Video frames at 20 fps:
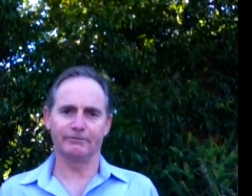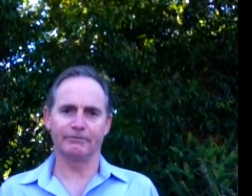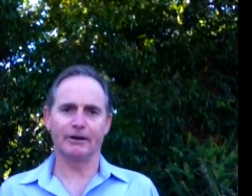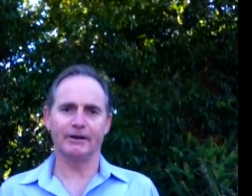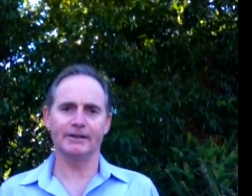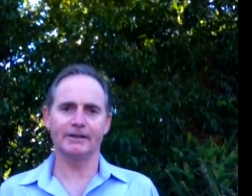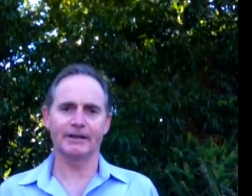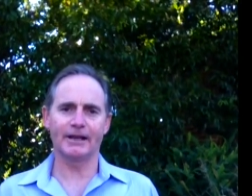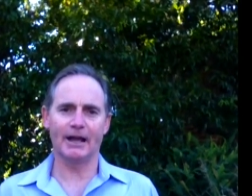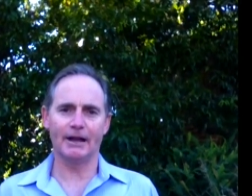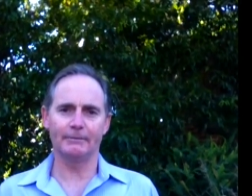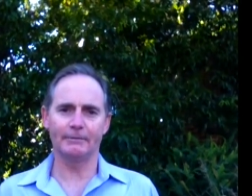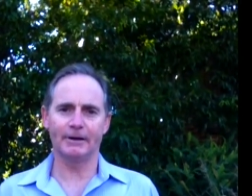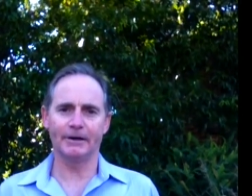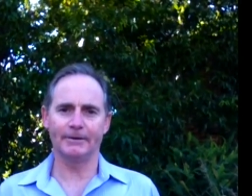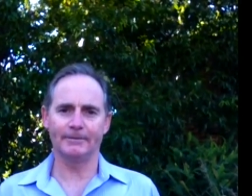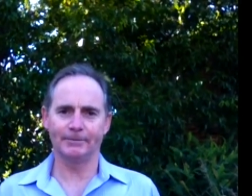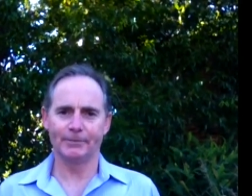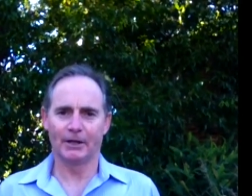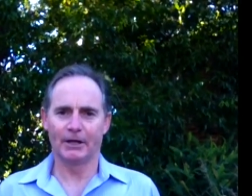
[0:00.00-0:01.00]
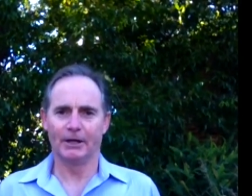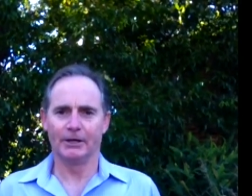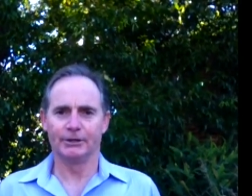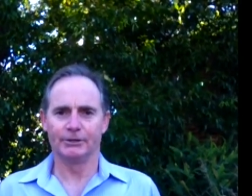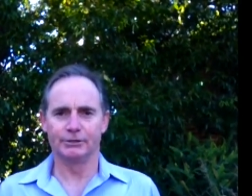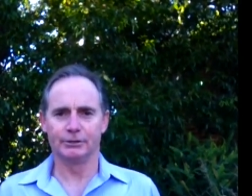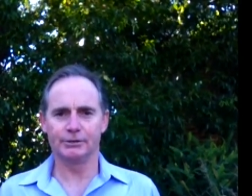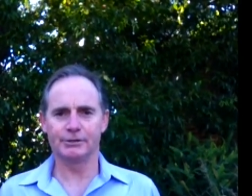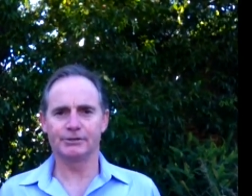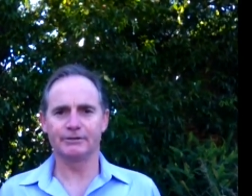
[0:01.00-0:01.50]
in front of the camera,
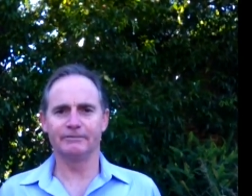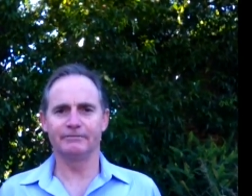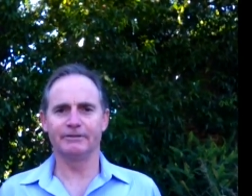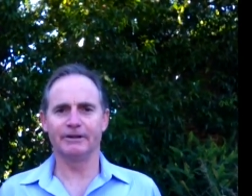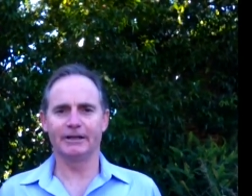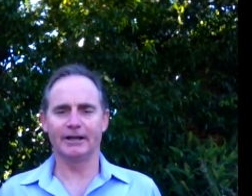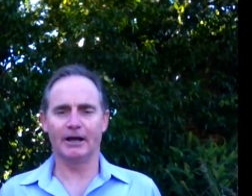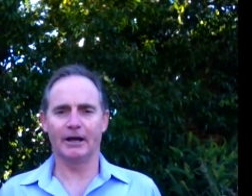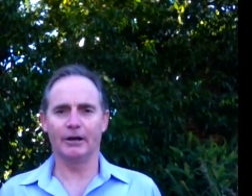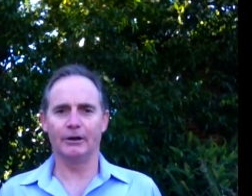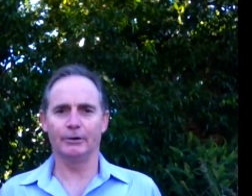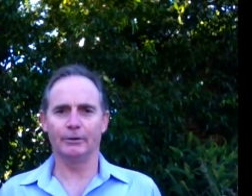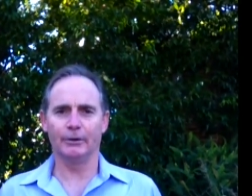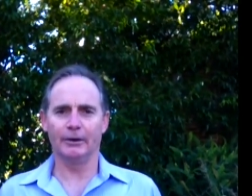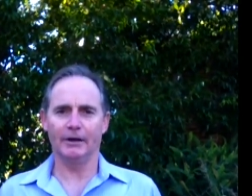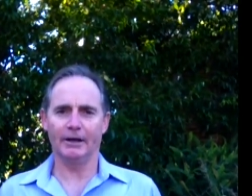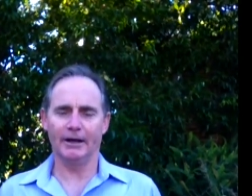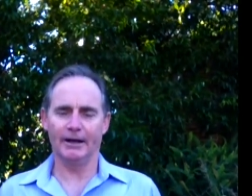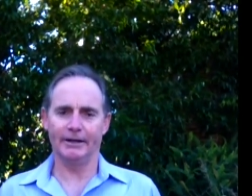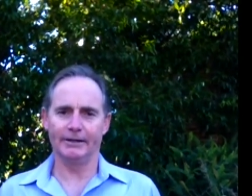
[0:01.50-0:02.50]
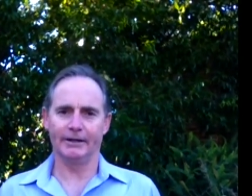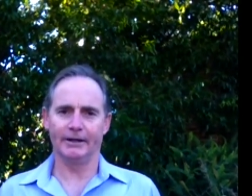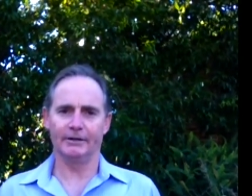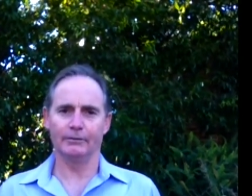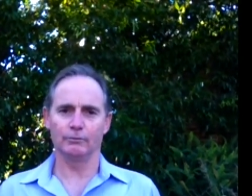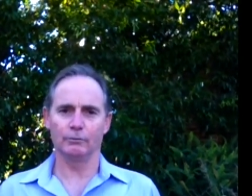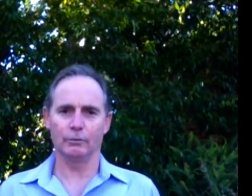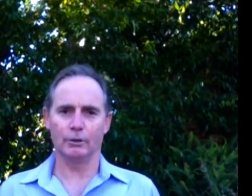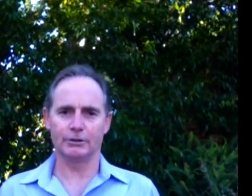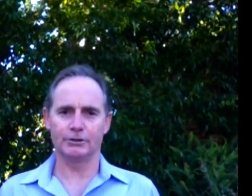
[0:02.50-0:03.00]
do some video, and
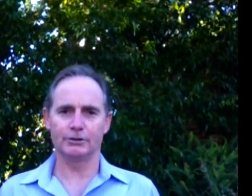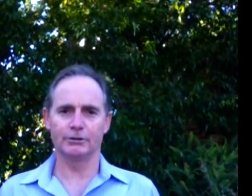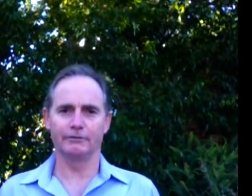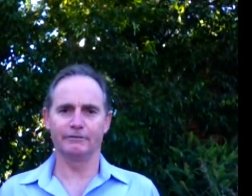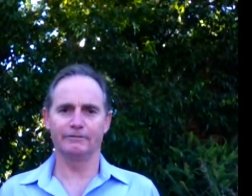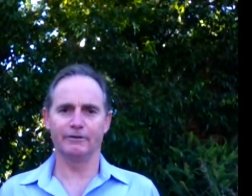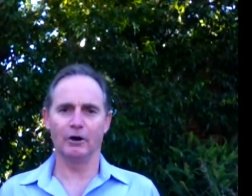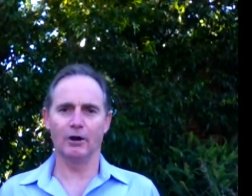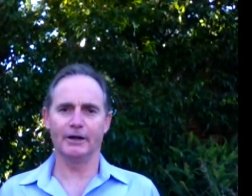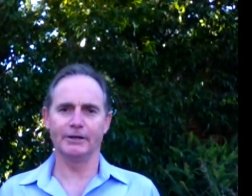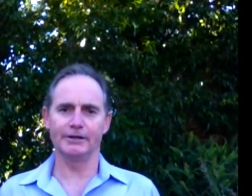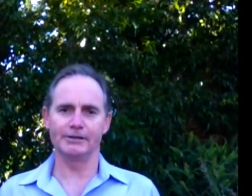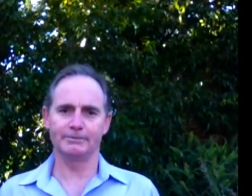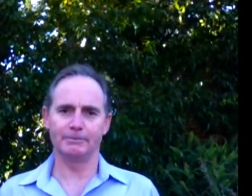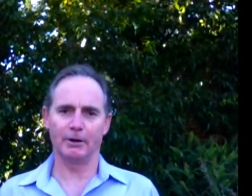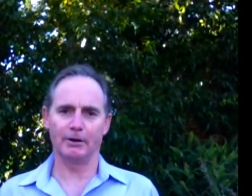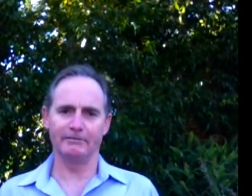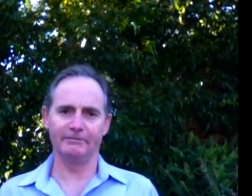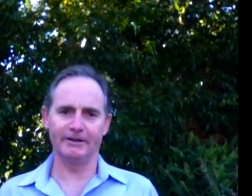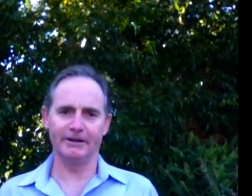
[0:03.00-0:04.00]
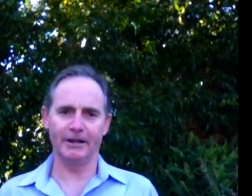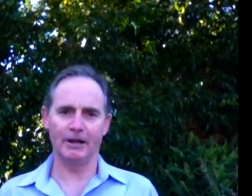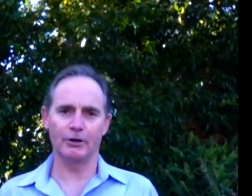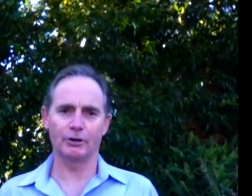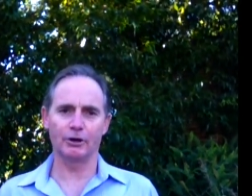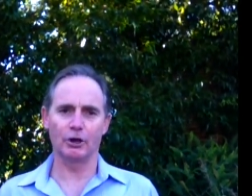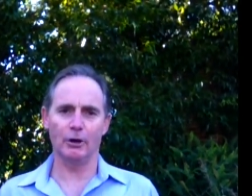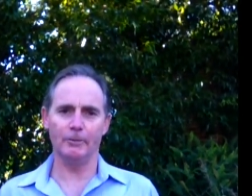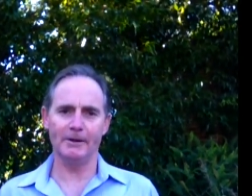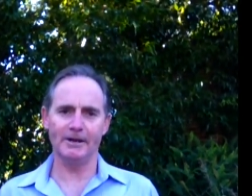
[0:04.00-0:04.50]
then what you'll find is by video
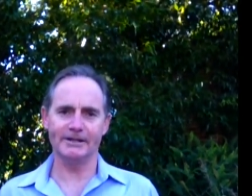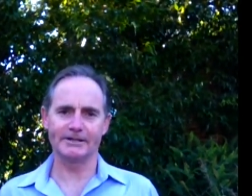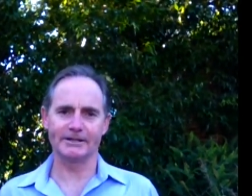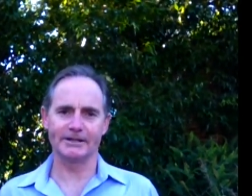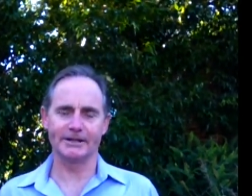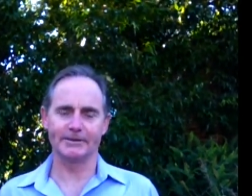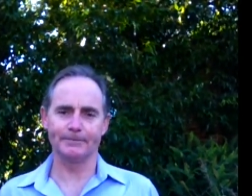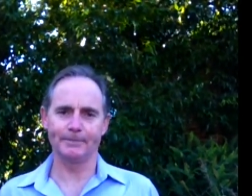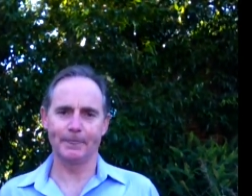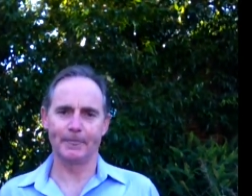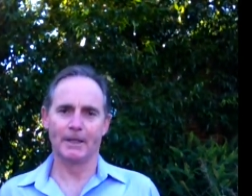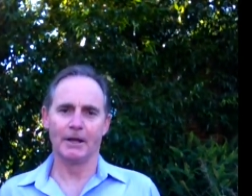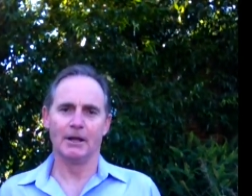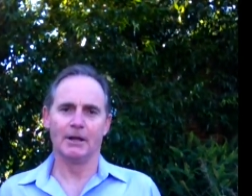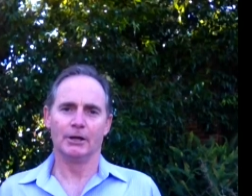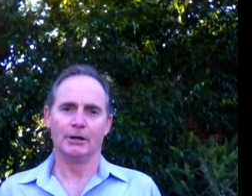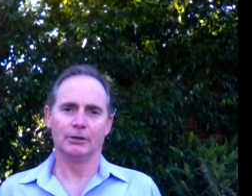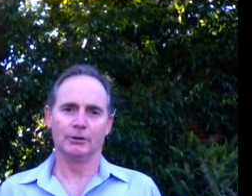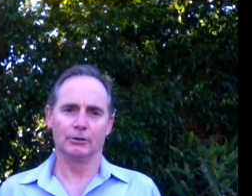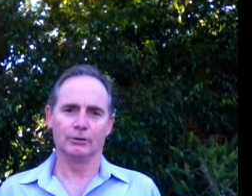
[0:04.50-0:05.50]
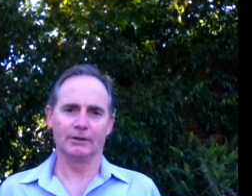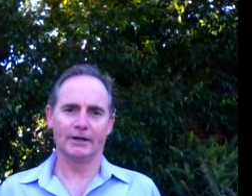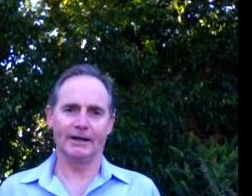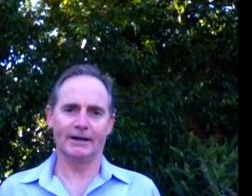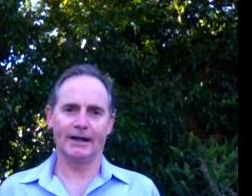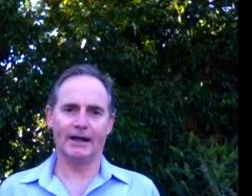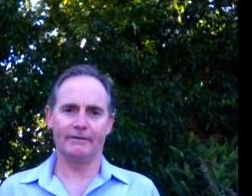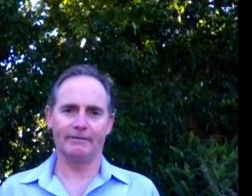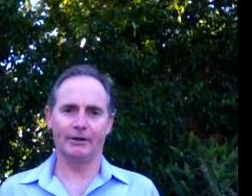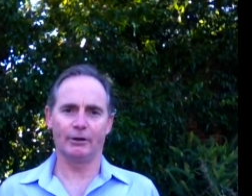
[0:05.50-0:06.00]
commenting, you'll
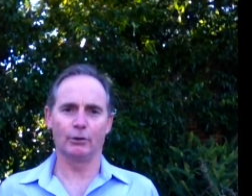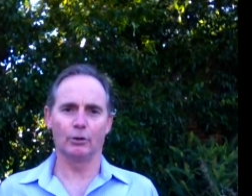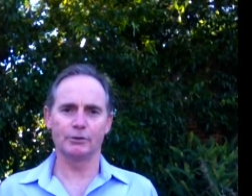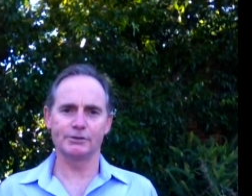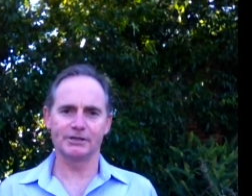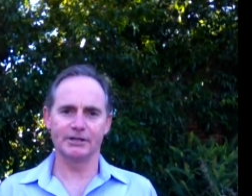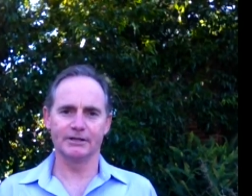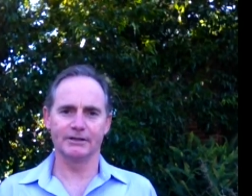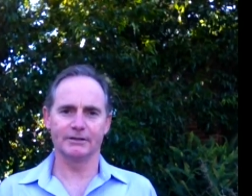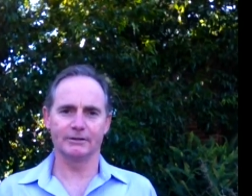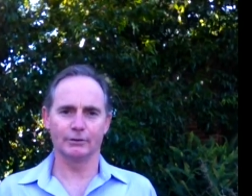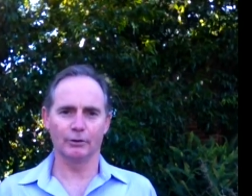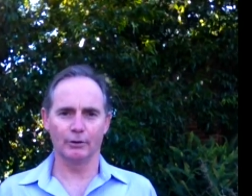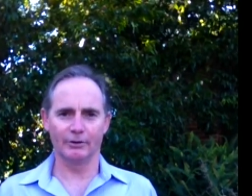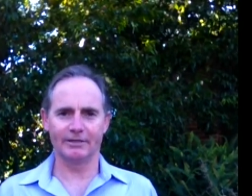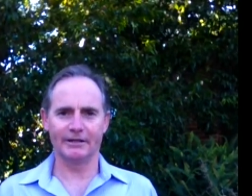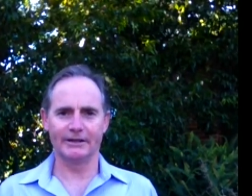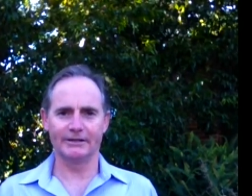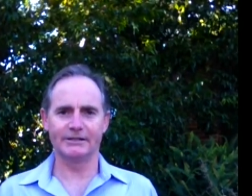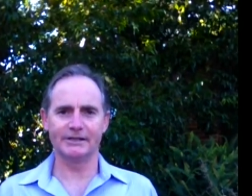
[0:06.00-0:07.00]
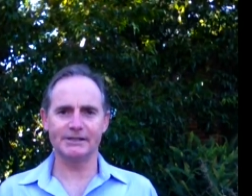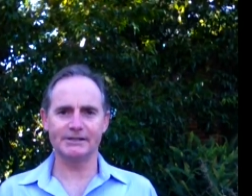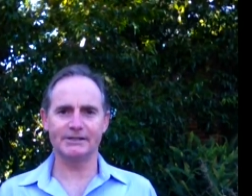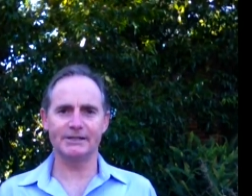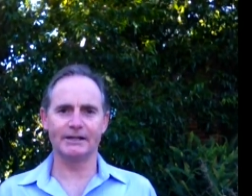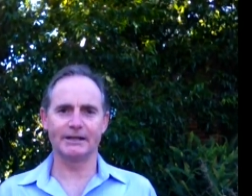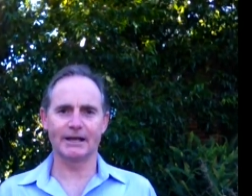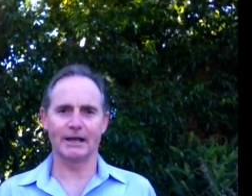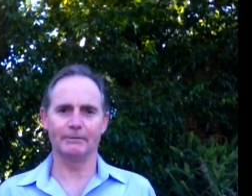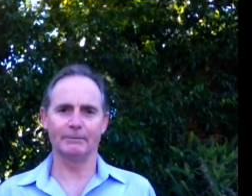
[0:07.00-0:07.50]
then have that
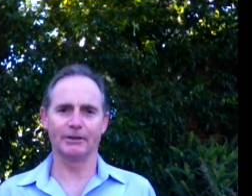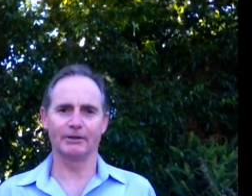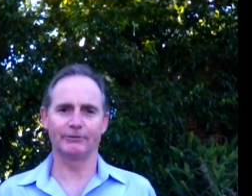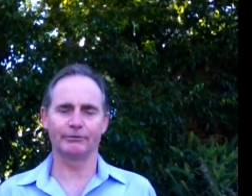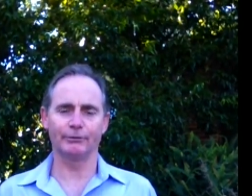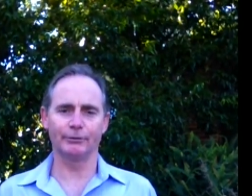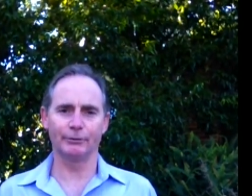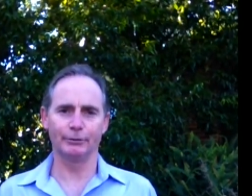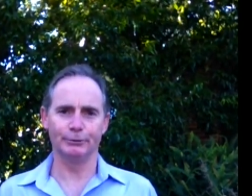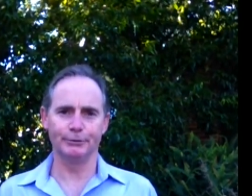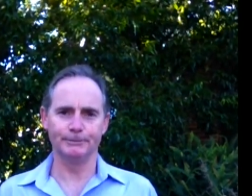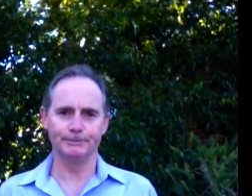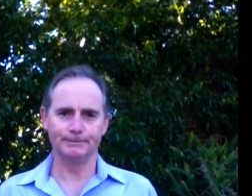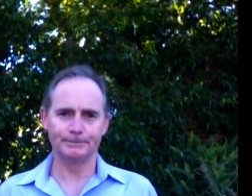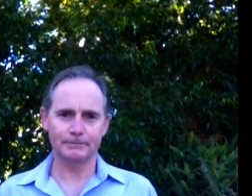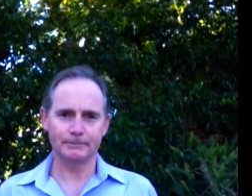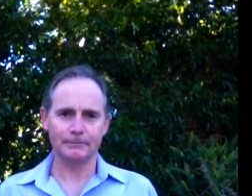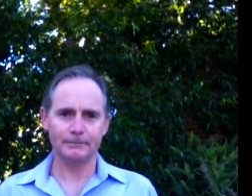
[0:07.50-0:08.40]
authenticity coming through,